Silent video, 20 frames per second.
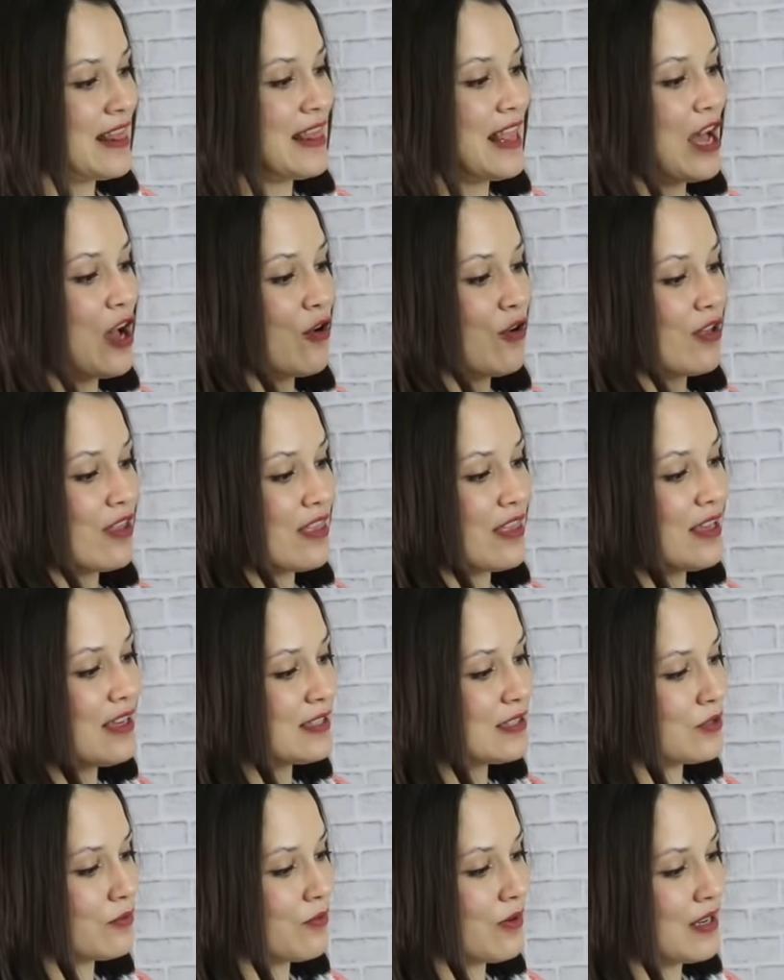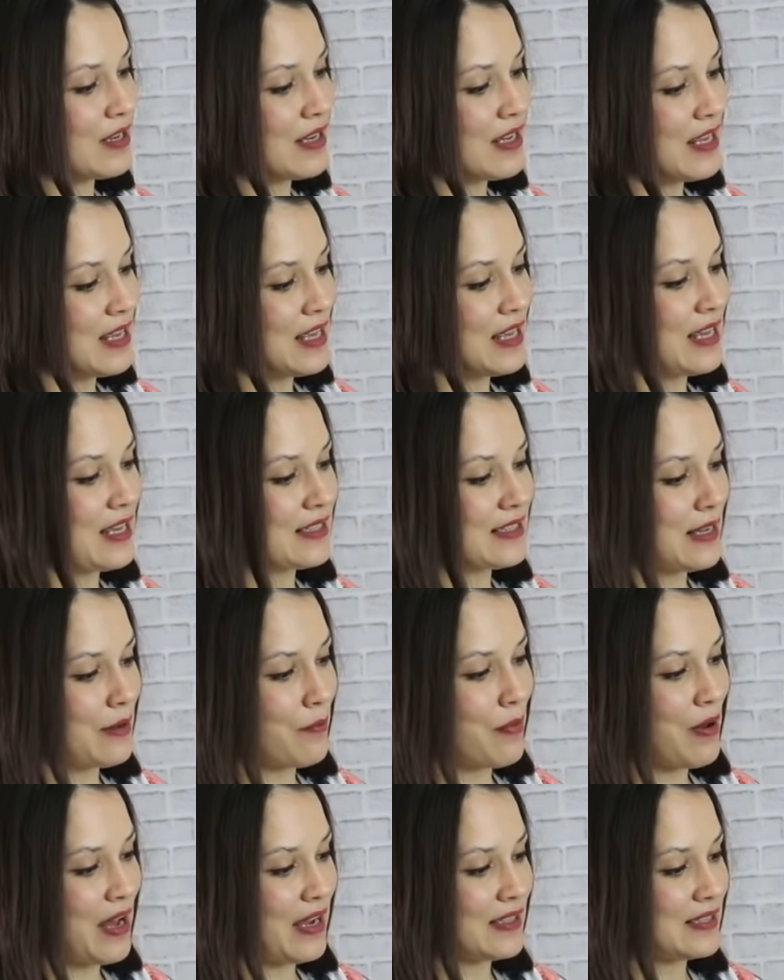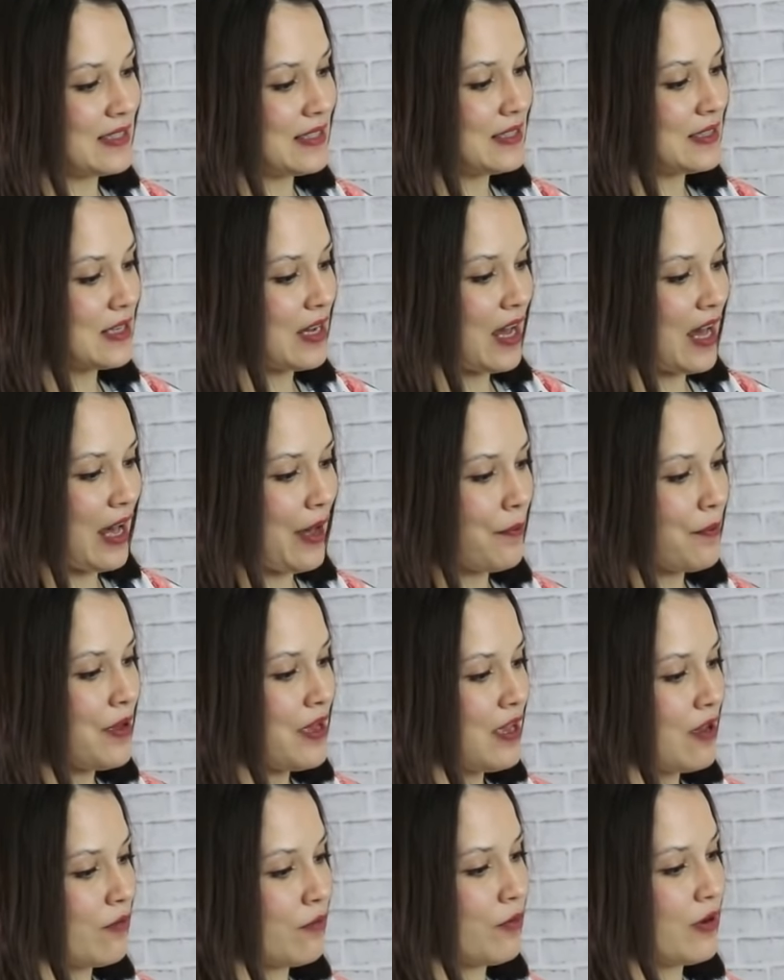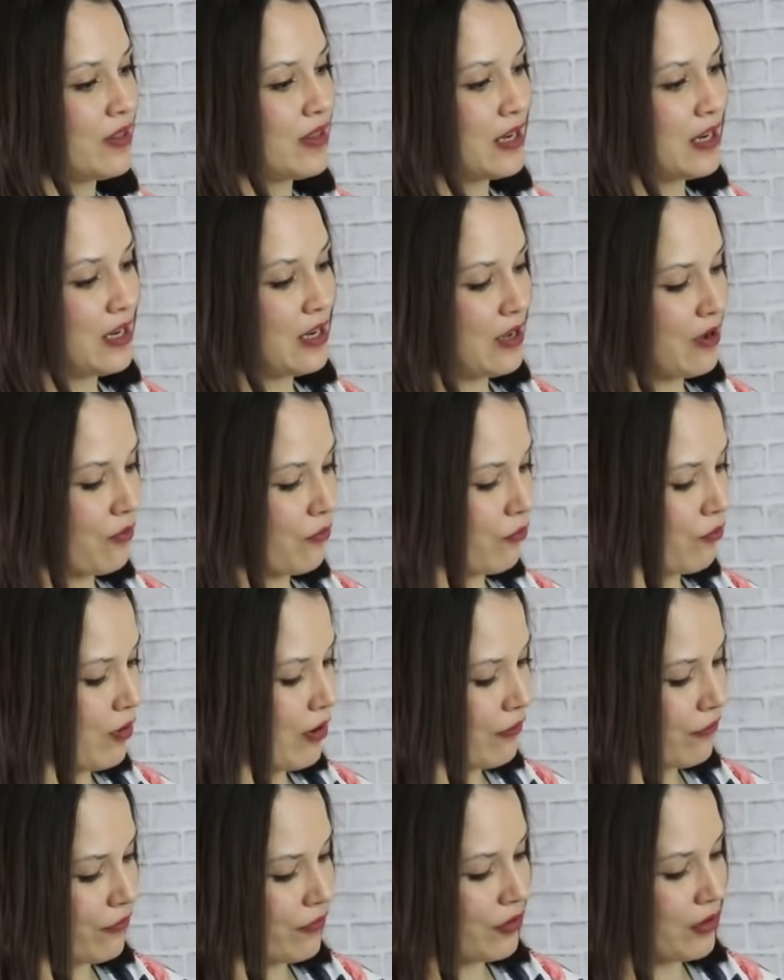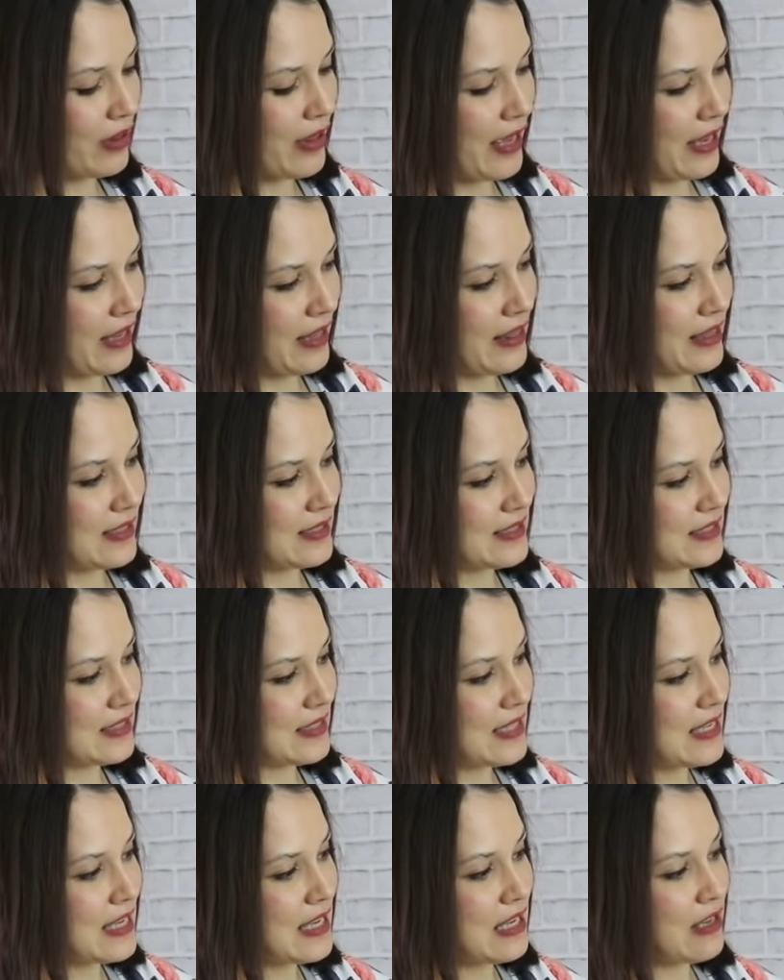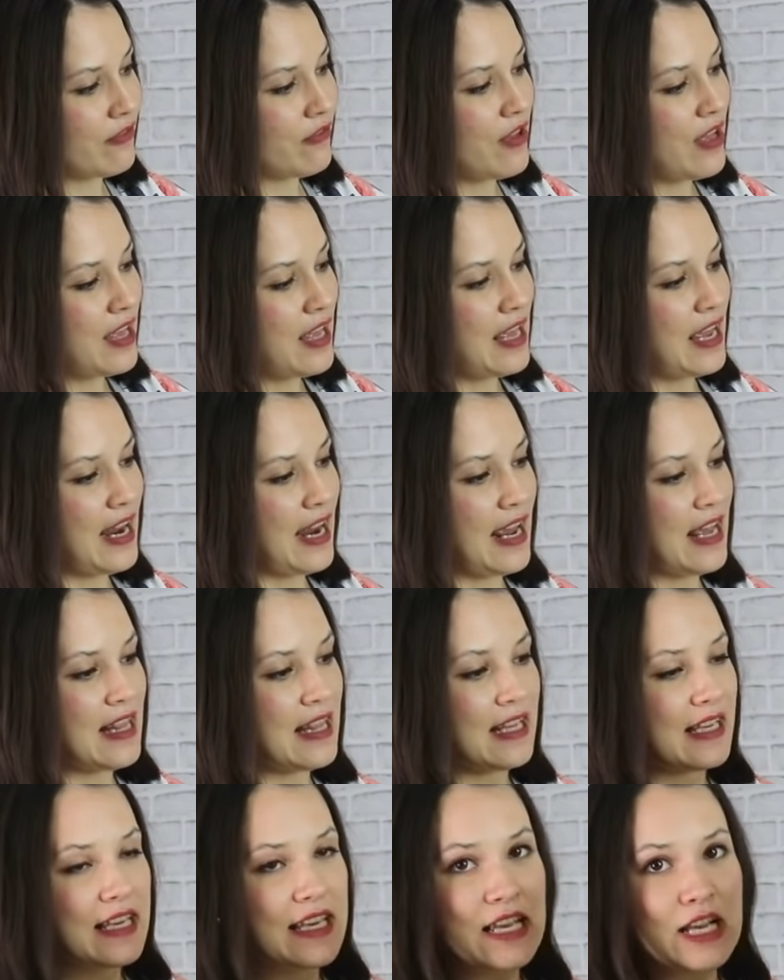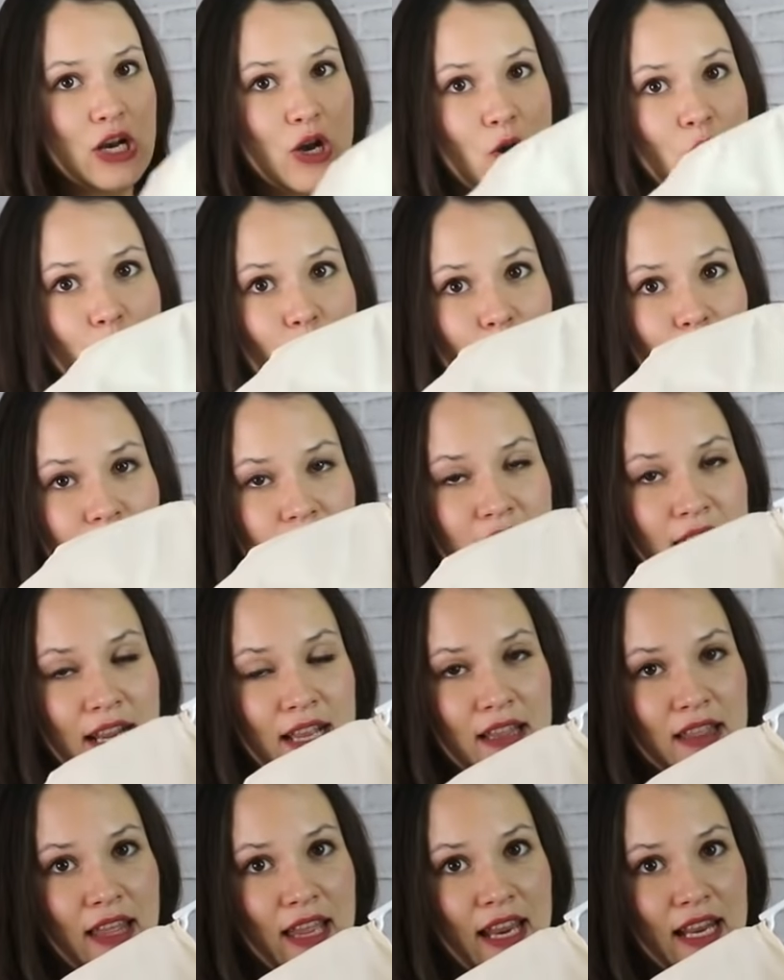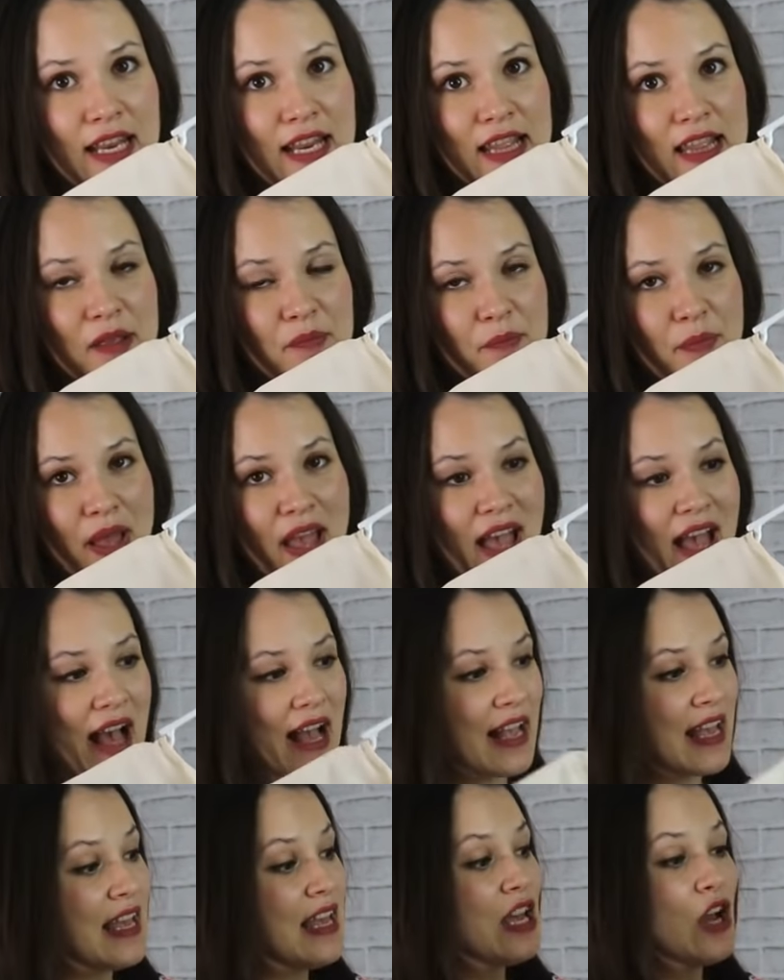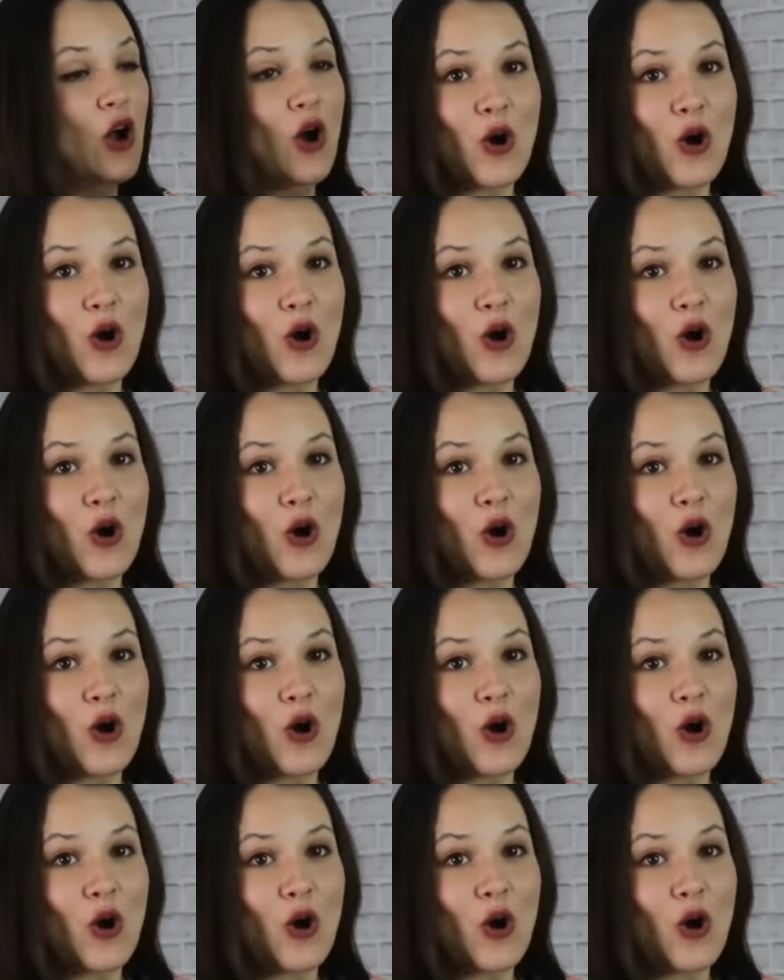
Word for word: Now uh, this one is a boxy top with a, a ruffle in the sleeve and a keyhole neckline in the back,